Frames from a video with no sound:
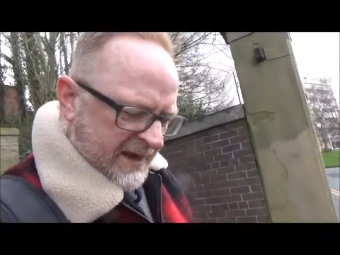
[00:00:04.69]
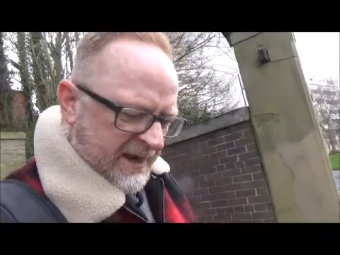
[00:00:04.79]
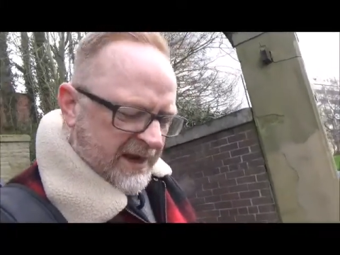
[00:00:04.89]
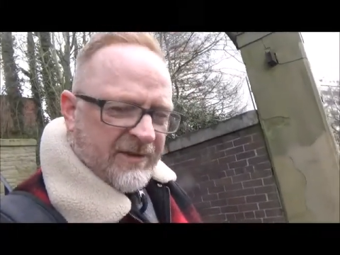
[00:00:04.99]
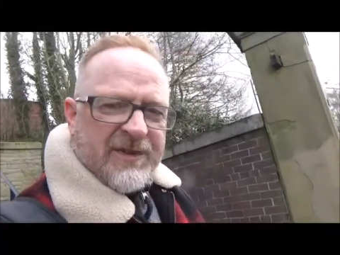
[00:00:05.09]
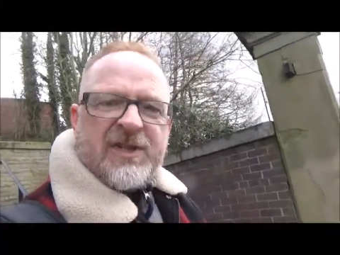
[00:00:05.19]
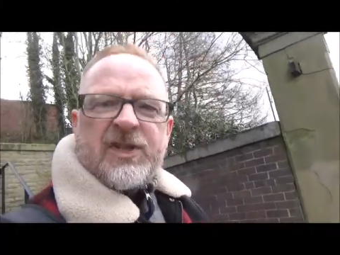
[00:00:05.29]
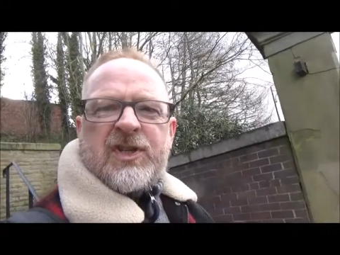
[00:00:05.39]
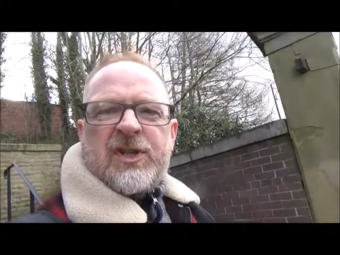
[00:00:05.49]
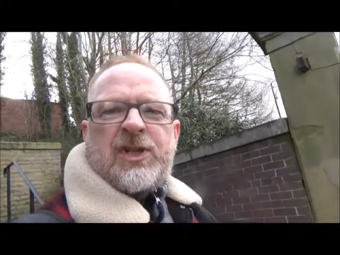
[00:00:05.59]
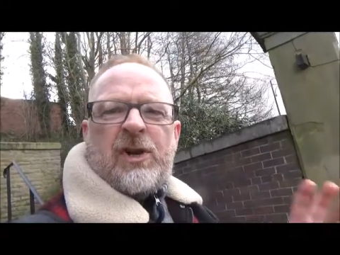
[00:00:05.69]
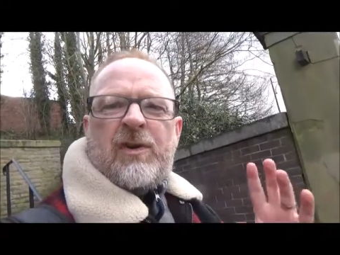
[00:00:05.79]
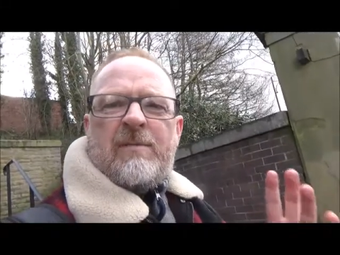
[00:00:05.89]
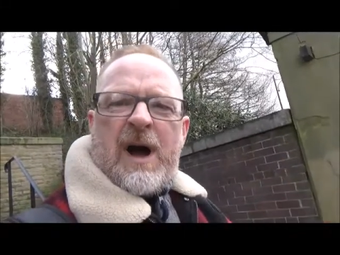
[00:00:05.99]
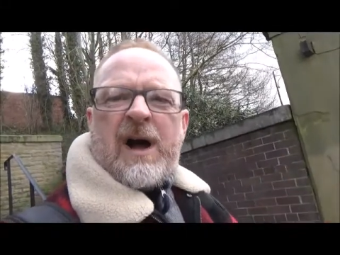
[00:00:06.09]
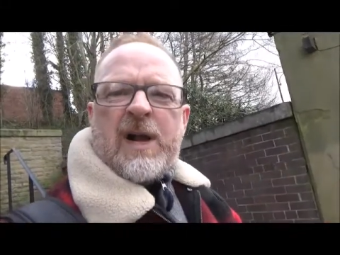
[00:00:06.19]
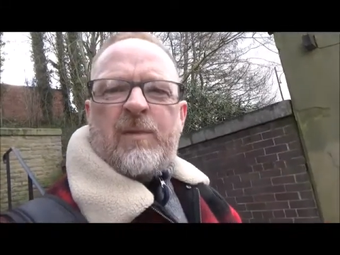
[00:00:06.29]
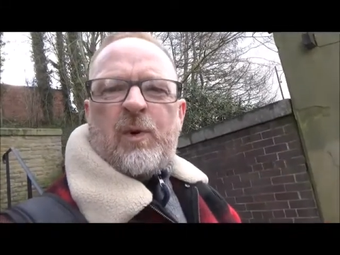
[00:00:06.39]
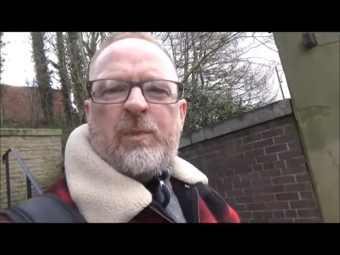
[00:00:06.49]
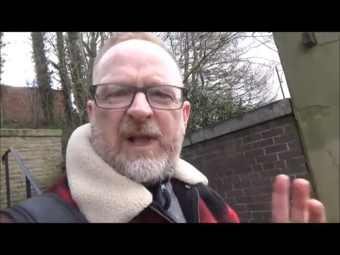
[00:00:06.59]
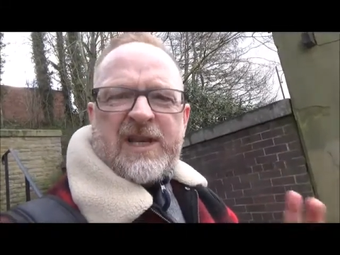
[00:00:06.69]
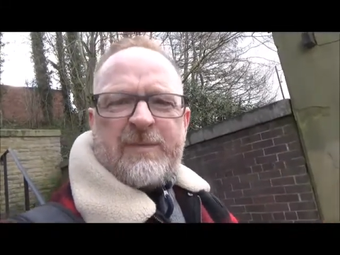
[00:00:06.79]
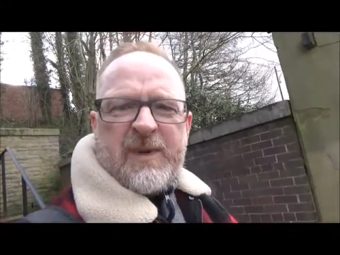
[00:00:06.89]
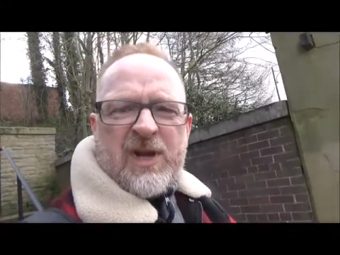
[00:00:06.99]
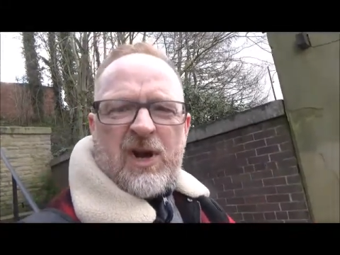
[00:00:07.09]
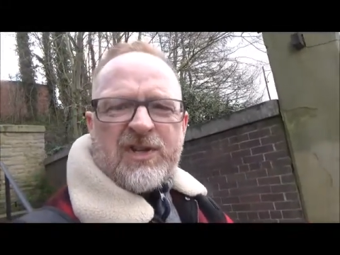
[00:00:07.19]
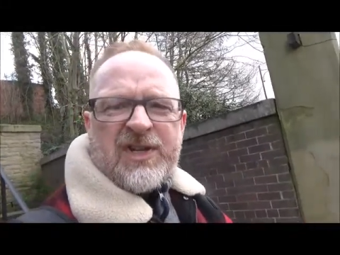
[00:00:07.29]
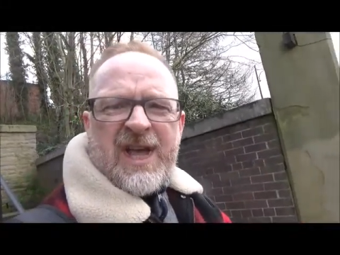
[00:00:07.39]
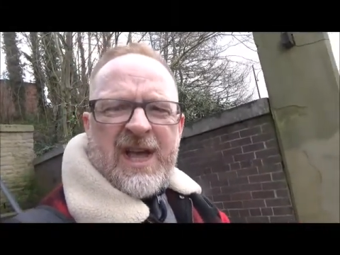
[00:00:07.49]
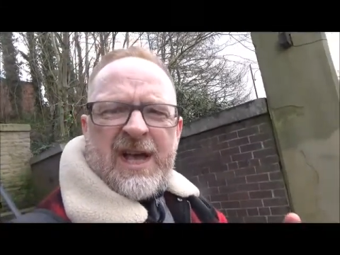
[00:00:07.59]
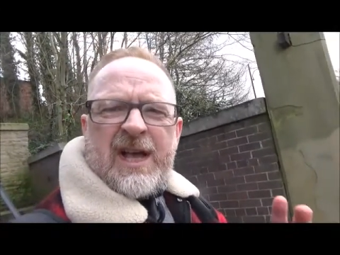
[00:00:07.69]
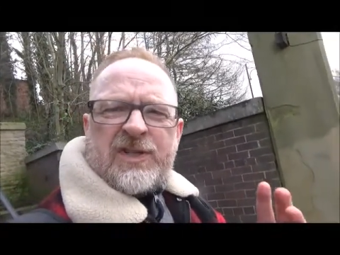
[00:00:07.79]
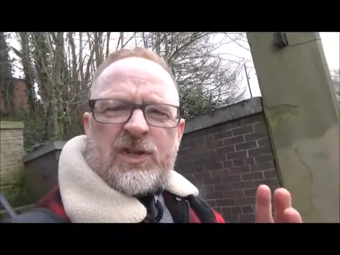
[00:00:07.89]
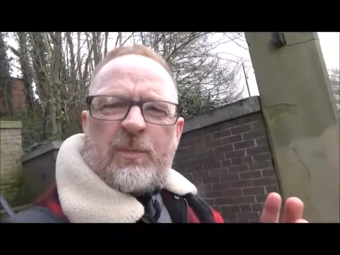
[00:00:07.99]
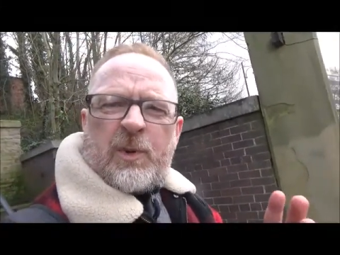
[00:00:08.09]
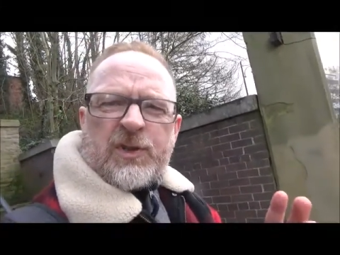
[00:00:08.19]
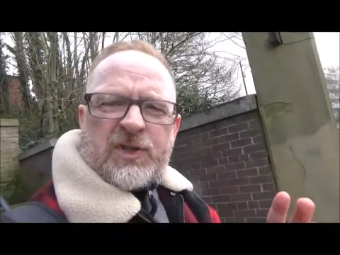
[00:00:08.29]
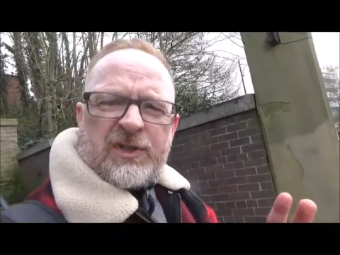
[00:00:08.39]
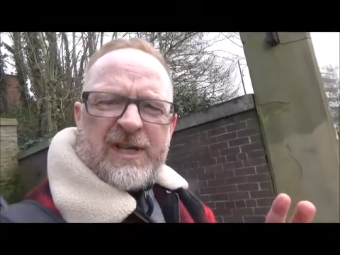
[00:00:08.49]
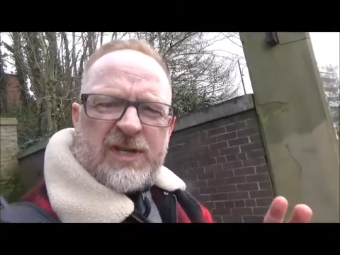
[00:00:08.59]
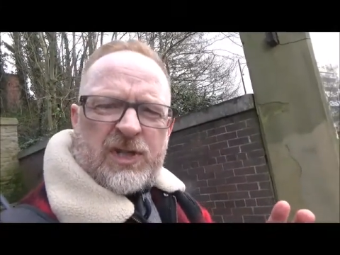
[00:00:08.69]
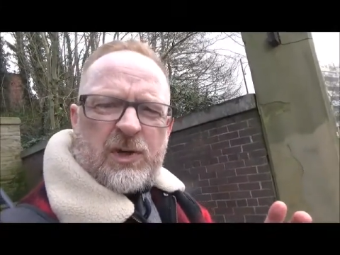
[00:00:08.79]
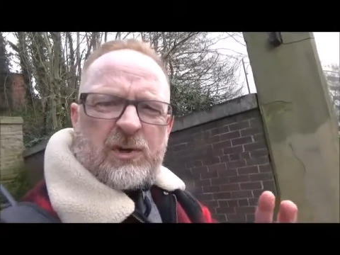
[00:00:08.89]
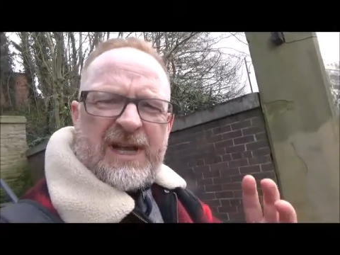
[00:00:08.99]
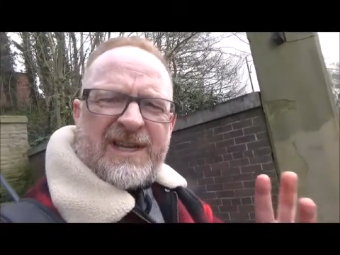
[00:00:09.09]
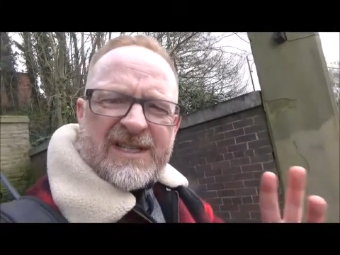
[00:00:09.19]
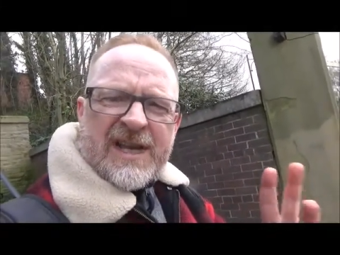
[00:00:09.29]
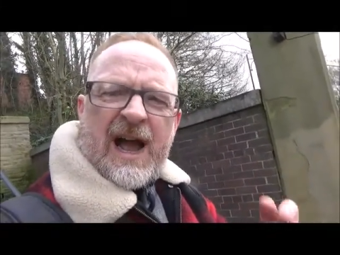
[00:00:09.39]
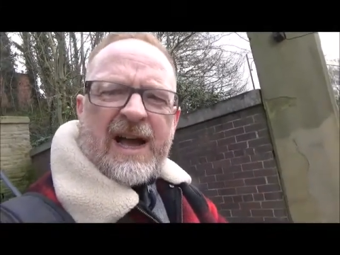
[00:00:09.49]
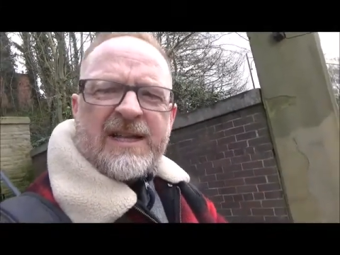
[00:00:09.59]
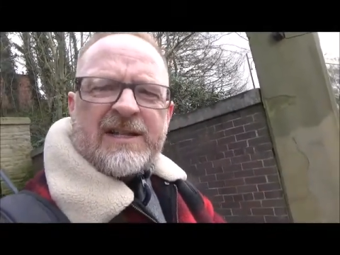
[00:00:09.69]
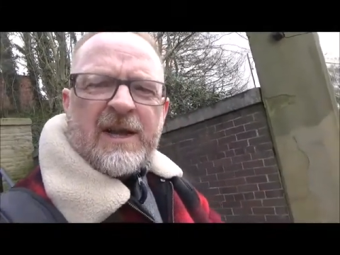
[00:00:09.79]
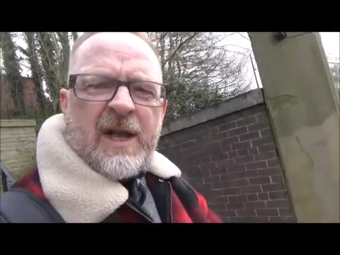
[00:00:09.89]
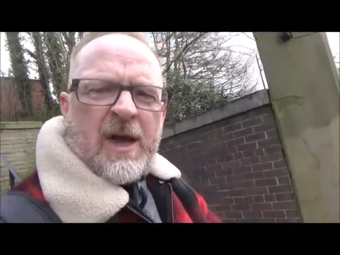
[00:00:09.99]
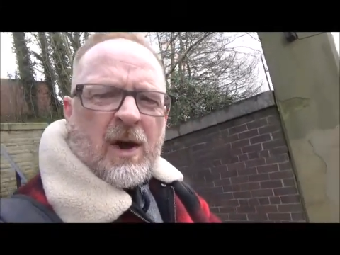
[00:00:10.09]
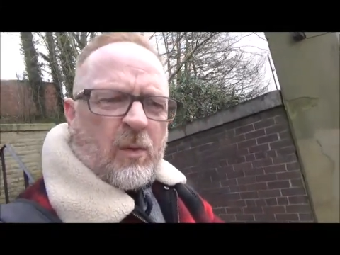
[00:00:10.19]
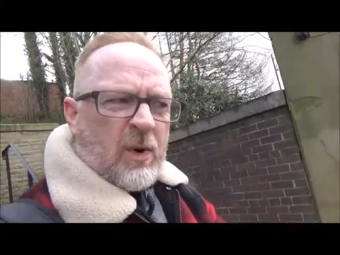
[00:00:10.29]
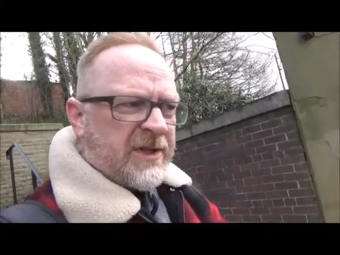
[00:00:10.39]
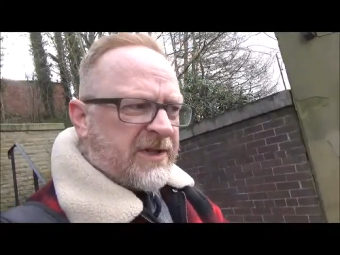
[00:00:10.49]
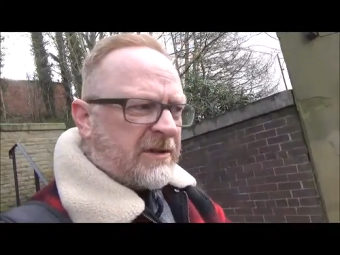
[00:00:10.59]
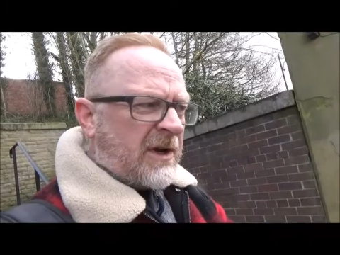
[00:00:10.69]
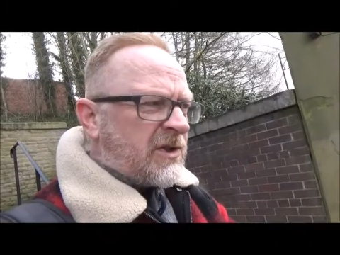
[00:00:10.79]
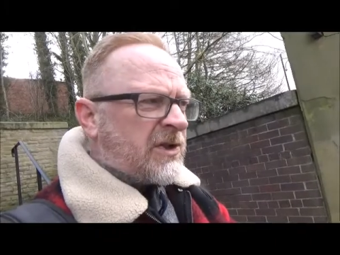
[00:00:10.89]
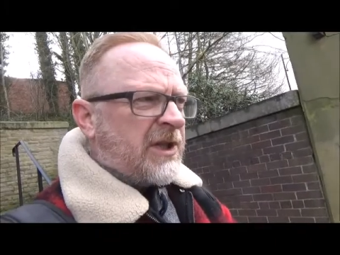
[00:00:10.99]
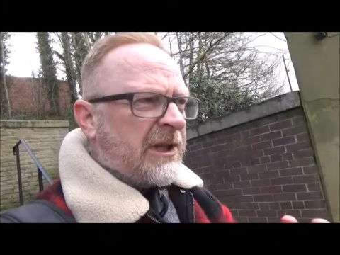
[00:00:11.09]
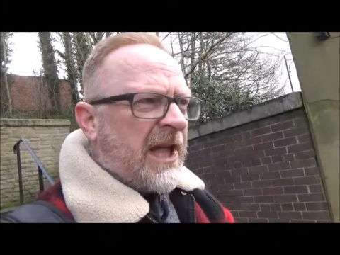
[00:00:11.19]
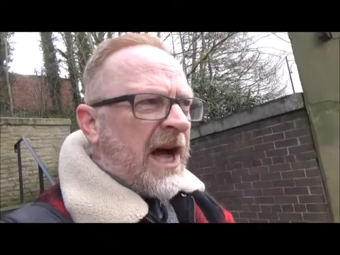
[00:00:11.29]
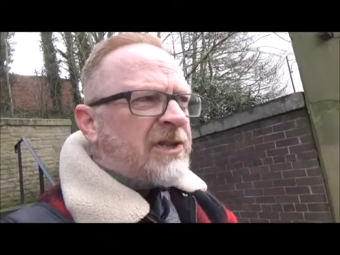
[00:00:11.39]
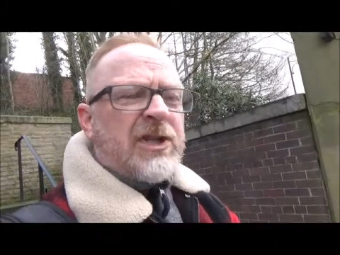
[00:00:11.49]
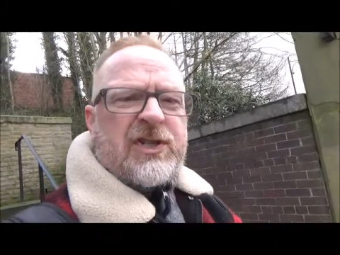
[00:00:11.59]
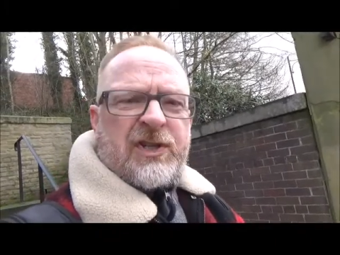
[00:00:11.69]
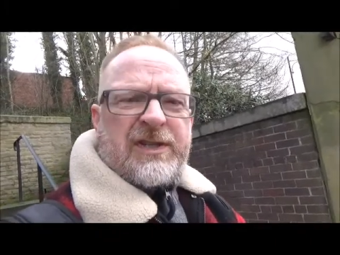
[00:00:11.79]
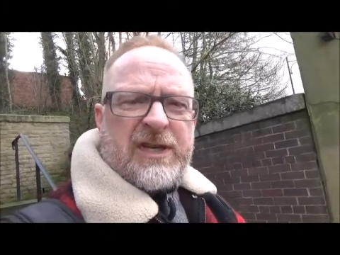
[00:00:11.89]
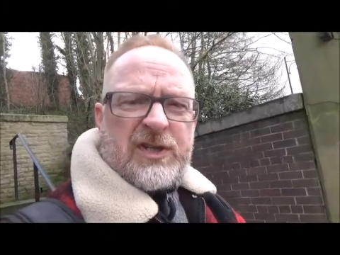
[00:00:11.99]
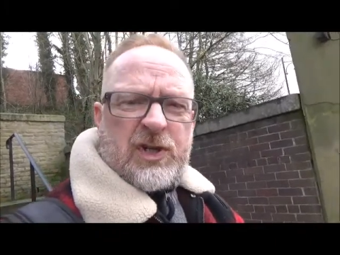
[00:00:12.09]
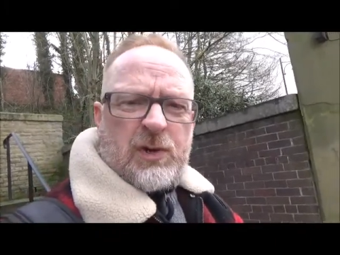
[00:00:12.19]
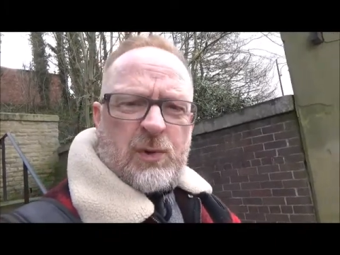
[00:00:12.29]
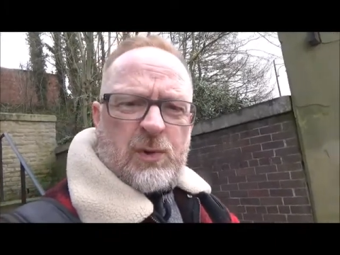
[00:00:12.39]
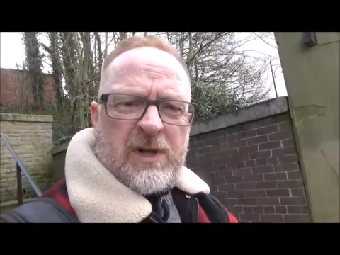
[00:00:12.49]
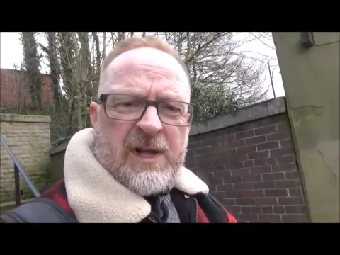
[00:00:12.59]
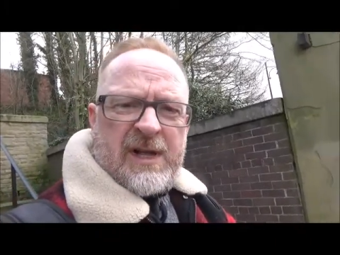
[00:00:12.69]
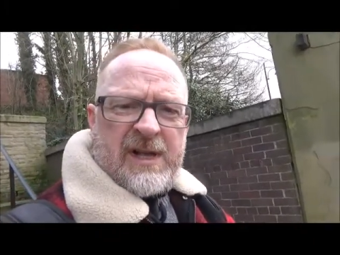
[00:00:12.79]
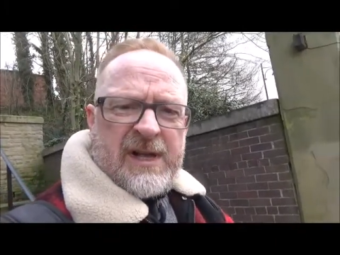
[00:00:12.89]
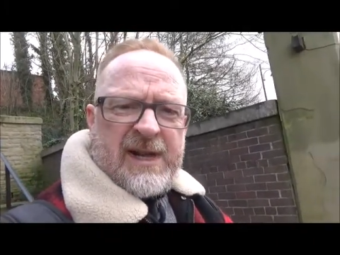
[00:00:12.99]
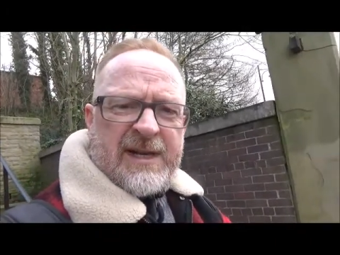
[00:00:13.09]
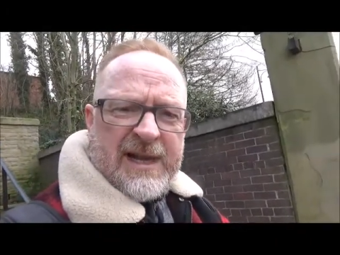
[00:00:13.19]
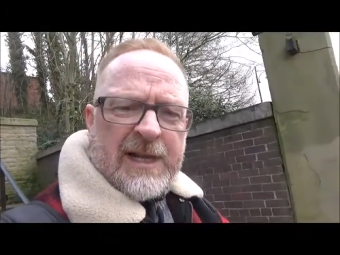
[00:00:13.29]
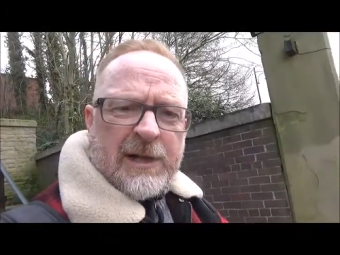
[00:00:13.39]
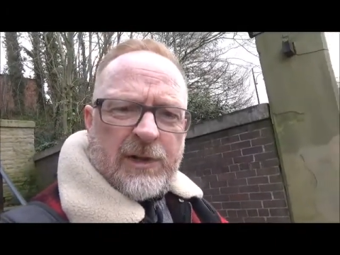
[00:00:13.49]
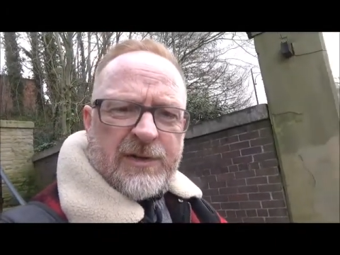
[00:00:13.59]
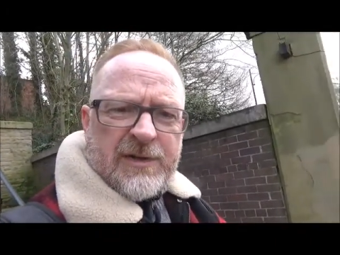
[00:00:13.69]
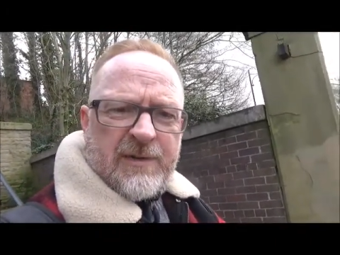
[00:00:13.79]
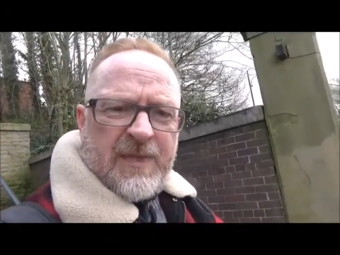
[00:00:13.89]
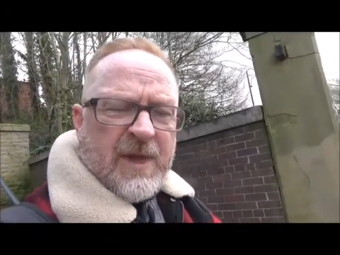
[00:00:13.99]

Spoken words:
This is such a remarkable place because Stockport Sunday School at its height was not just the largest Sunday school in England